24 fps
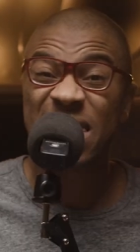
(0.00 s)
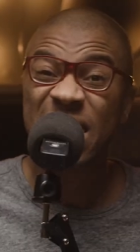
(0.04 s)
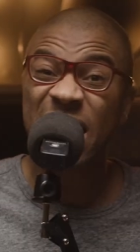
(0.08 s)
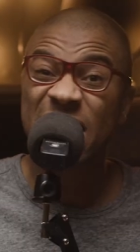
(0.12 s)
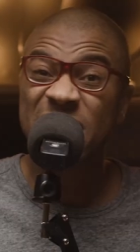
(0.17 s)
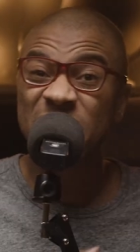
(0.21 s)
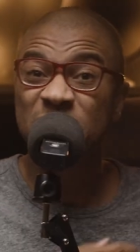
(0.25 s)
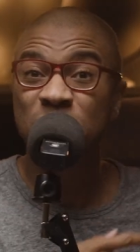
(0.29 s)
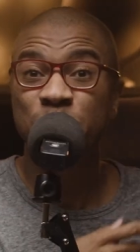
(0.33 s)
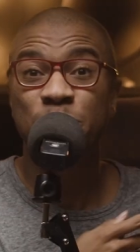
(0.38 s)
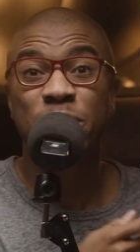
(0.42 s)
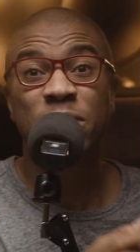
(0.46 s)
And
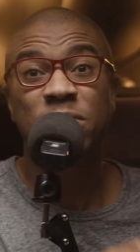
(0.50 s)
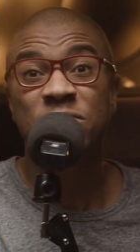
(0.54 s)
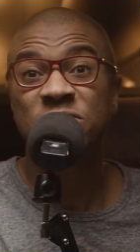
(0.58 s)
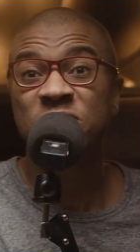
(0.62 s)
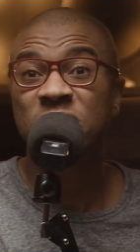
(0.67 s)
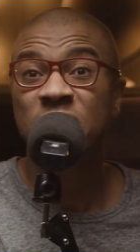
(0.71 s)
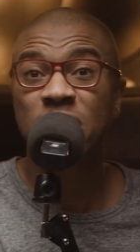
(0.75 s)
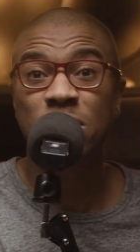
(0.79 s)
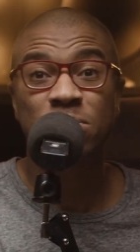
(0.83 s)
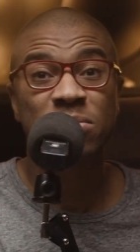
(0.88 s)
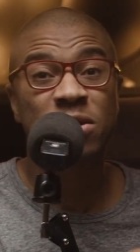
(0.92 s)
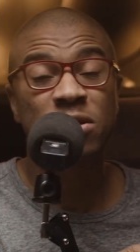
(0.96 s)
that just
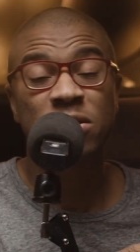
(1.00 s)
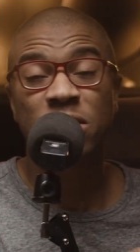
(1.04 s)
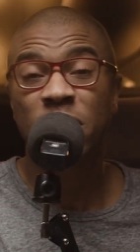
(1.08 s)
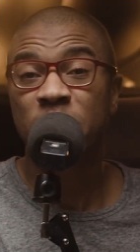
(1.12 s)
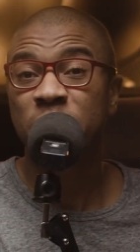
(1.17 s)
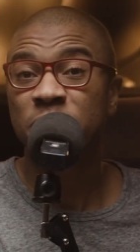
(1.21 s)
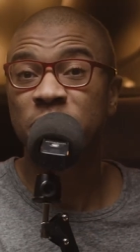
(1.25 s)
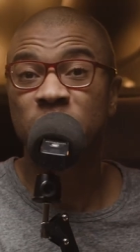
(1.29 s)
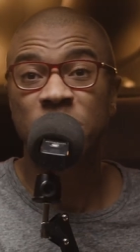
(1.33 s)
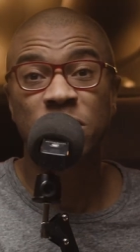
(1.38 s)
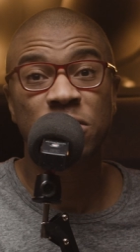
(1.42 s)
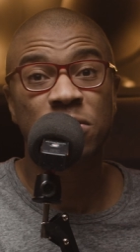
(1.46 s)
builds up. The
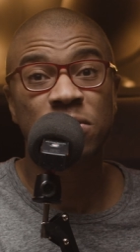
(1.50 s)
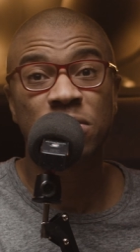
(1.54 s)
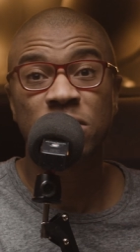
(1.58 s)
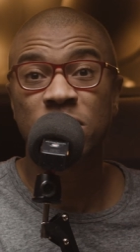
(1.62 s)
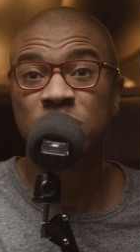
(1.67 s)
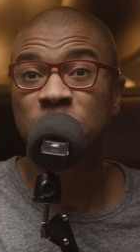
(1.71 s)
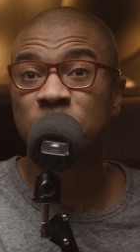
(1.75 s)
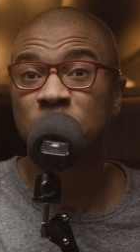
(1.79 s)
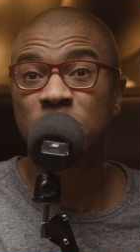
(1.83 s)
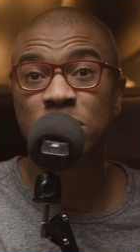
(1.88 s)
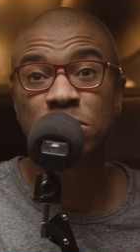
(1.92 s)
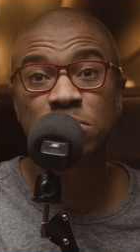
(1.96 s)
longer that you're in
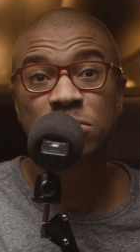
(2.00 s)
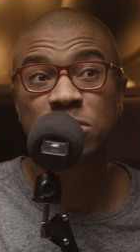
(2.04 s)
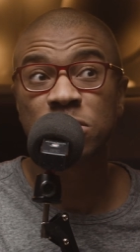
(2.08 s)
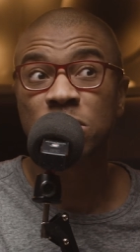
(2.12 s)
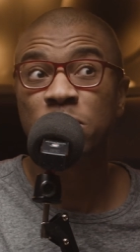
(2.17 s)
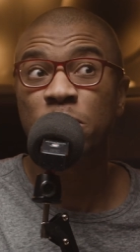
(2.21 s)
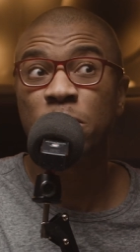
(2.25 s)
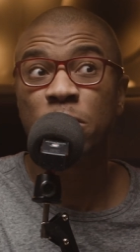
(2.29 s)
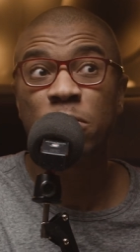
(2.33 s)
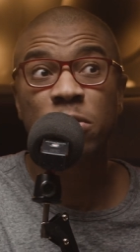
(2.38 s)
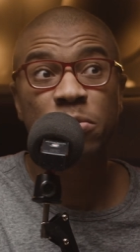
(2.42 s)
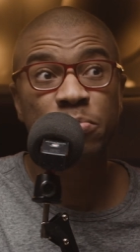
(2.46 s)
these rooms,
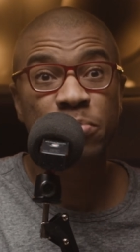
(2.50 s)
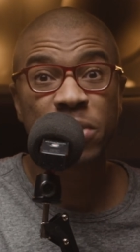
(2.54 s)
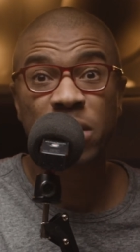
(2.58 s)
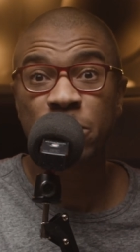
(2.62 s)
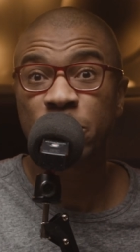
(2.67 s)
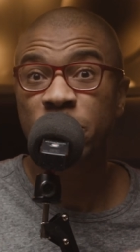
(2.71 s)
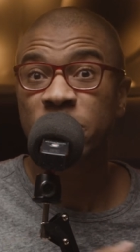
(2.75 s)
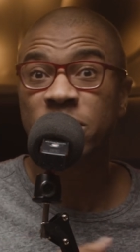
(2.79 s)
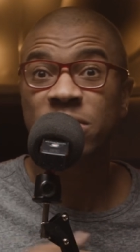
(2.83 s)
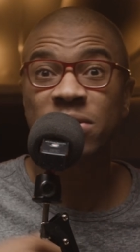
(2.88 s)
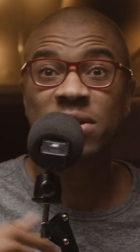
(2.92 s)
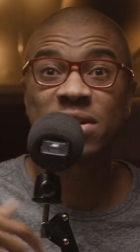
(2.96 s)
the more
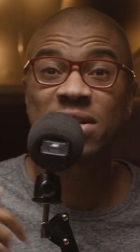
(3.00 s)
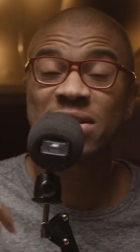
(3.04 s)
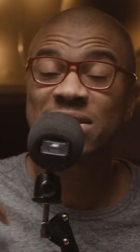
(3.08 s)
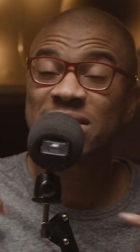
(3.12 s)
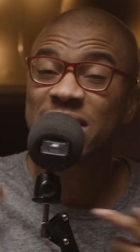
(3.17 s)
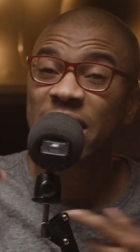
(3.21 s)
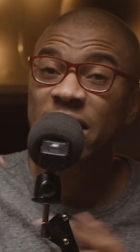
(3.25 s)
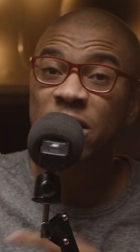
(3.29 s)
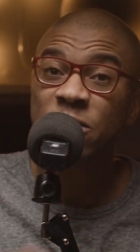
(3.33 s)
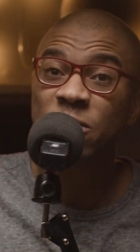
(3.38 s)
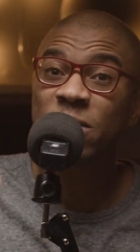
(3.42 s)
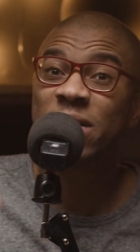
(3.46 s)
people that are gonna
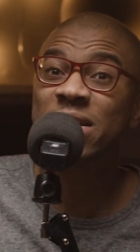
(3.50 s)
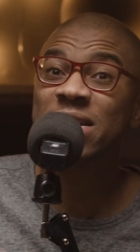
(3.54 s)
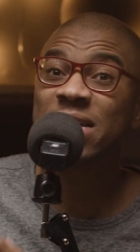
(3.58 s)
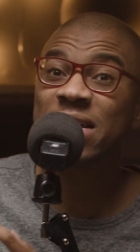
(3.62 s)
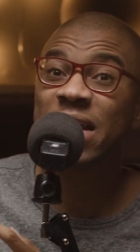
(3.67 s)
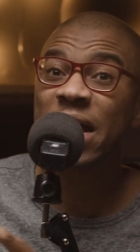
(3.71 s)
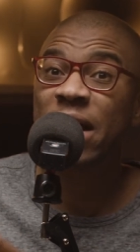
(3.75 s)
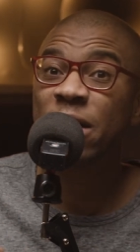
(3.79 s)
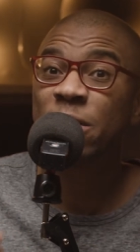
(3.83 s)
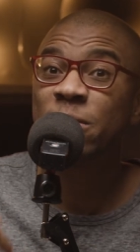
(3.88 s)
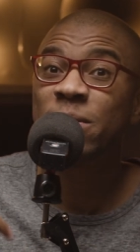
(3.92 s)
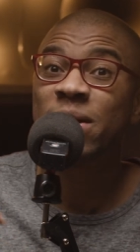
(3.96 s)
cycle in
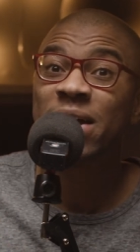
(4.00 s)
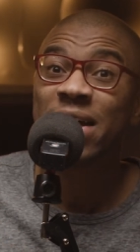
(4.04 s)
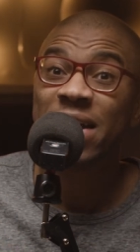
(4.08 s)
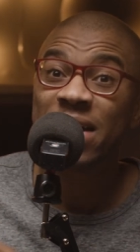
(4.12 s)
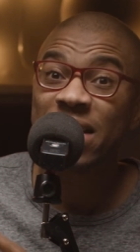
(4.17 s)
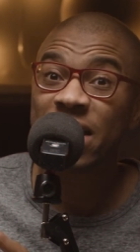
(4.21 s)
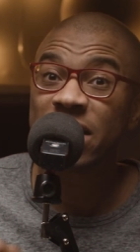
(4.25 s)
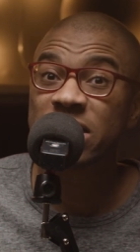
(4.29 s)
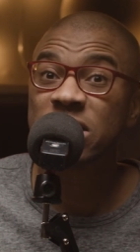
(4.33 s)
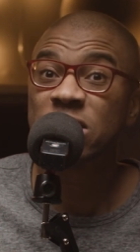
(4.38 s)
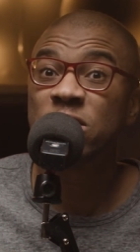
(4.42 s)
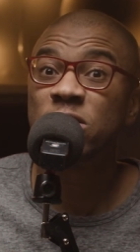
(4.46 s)
and out,
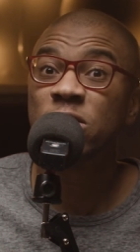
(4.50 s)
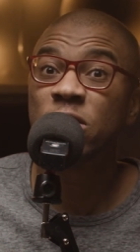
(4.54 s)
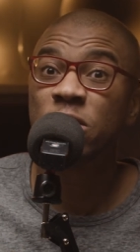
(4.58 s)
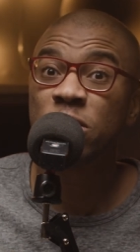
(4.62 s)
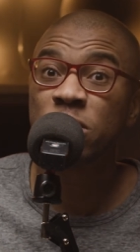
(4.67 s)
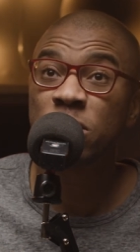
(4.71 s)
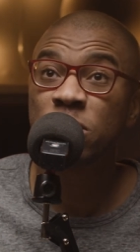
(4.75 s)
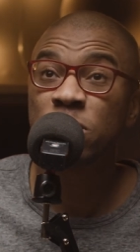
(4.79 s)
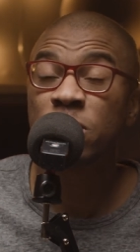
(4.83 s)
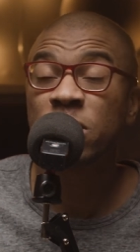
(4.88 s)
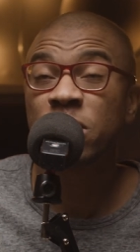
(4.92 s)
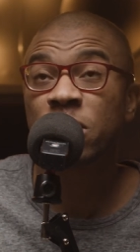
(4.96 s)
get to know
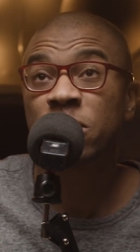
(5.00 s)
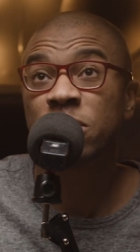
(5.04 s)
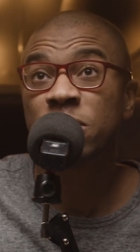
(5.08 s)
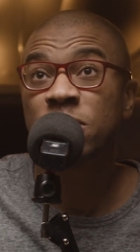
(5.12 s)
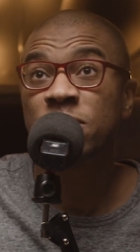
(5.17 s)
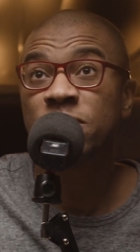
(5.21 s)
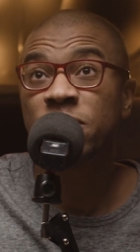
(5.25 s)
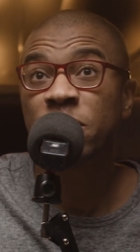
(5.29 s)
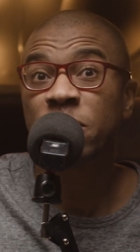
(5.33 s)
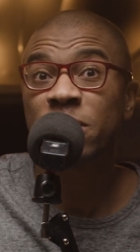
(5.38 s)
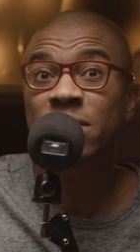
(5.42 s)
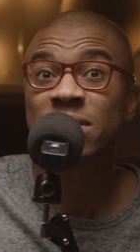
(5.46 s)
you, hear
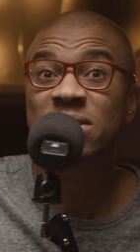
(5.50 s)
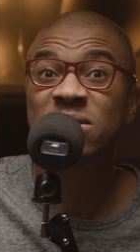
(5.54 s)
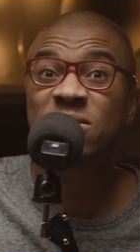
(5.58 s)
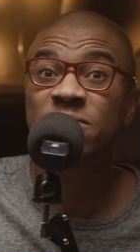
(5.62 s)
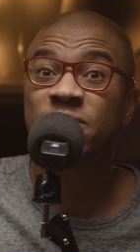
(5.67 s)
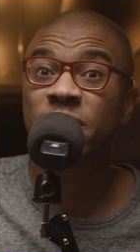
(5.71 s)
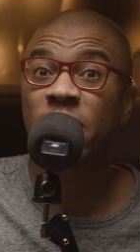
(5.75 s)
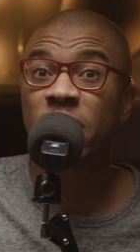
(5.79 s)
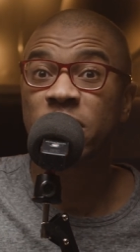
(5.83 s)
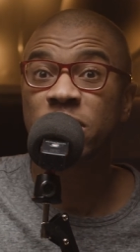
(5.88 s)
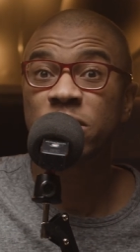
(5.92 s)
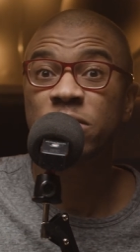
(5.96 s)
your voice,
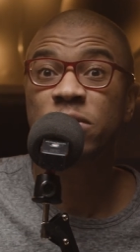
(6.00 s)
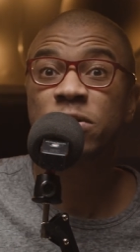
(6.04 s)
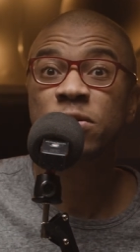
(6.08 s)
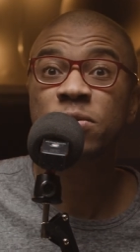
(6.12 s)
follow